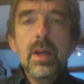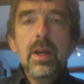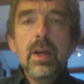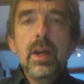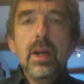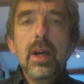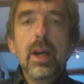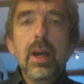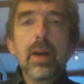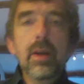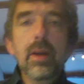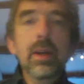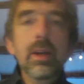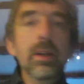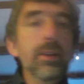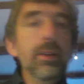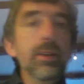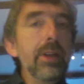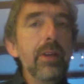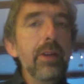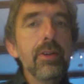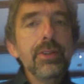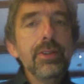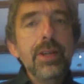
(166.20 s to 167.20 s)

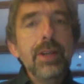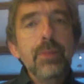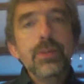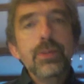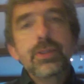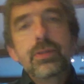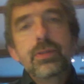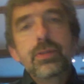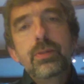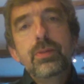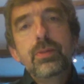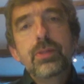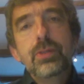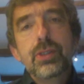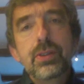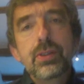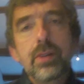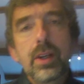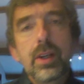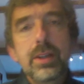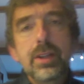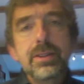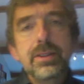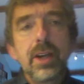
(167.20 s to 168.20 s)
There are attempts to
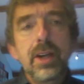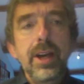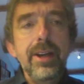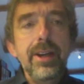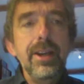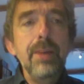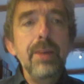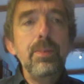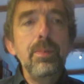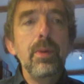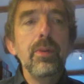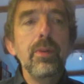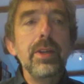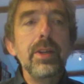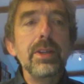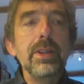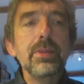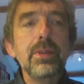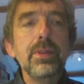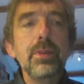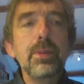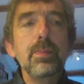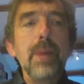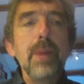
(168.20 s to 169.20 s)
tighten up on this
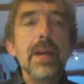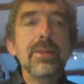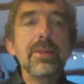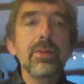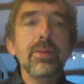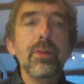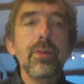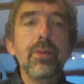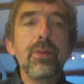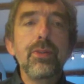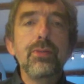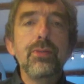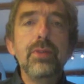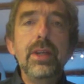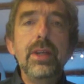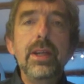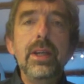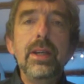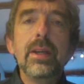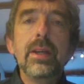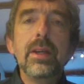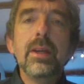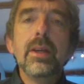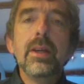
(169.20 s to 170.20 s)
with the Basel
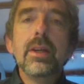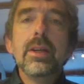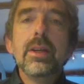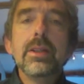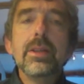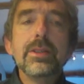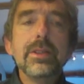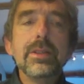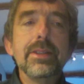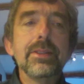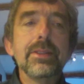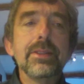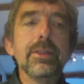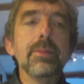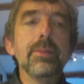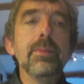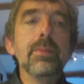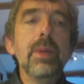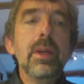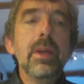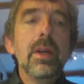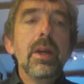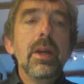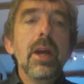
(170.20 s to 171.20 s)
III system.
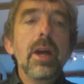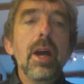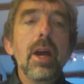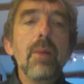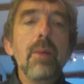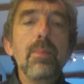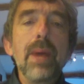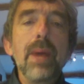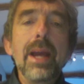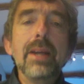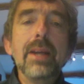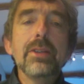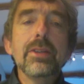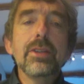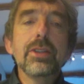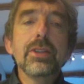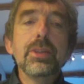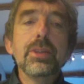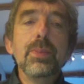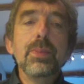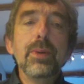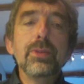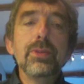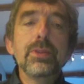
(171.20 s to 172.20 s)
Banks are
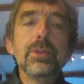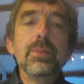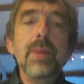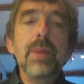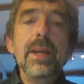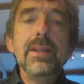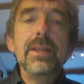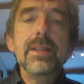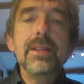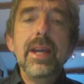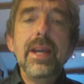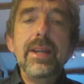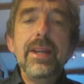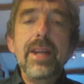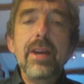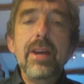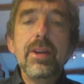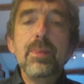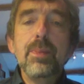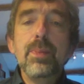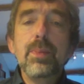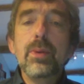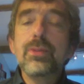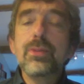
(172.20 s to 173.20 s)
supposed to maintain their
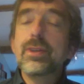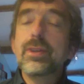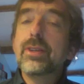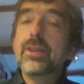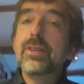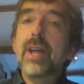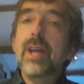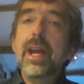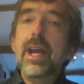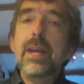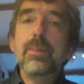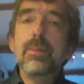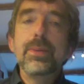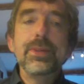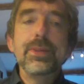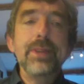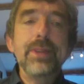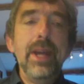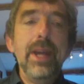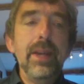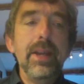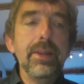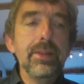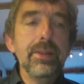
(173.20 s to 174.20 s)
deposits at
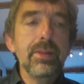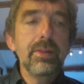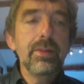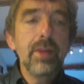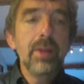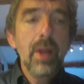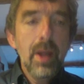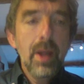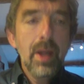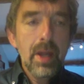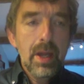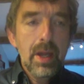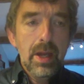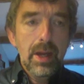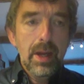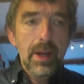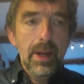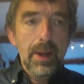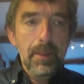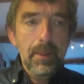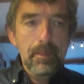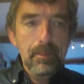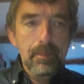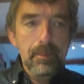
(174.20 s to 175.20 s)
8%.
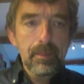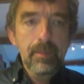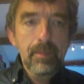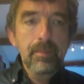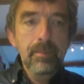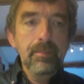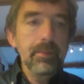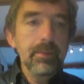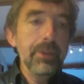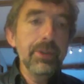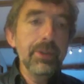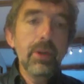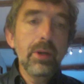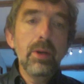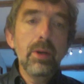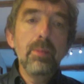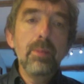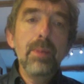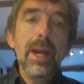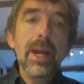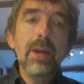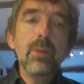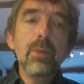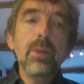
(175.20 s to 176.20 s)
So a
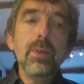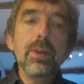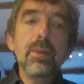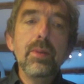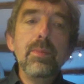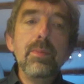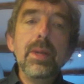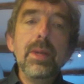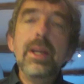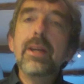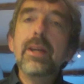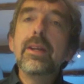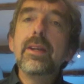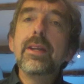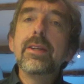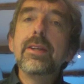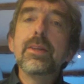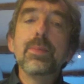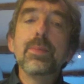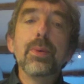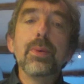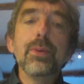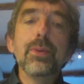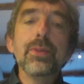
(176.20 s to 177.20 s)
bank with £1 million in
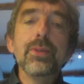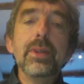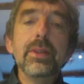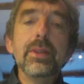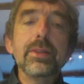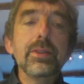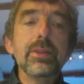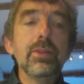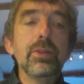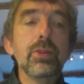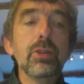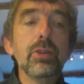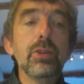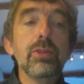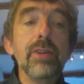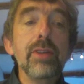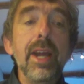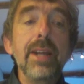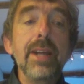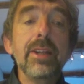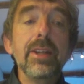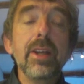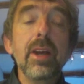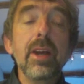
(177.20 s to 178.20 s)
deposits could
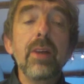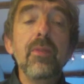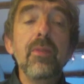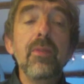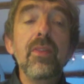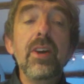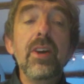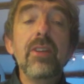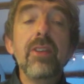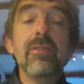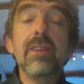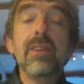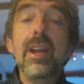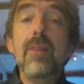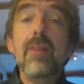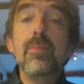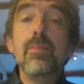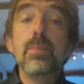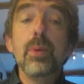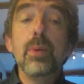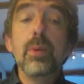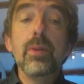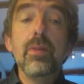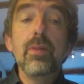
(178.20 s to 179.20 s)
create a further
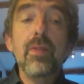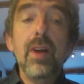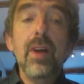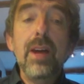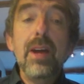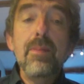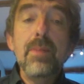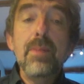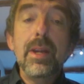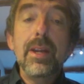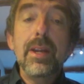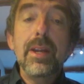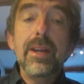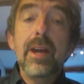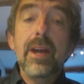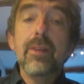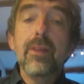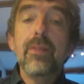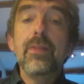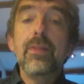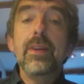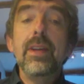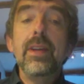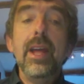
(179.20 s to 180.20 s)
11.5 million out
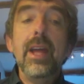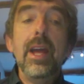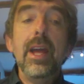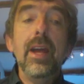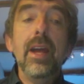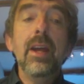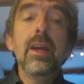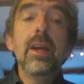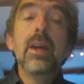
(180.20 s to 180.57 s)
of thin air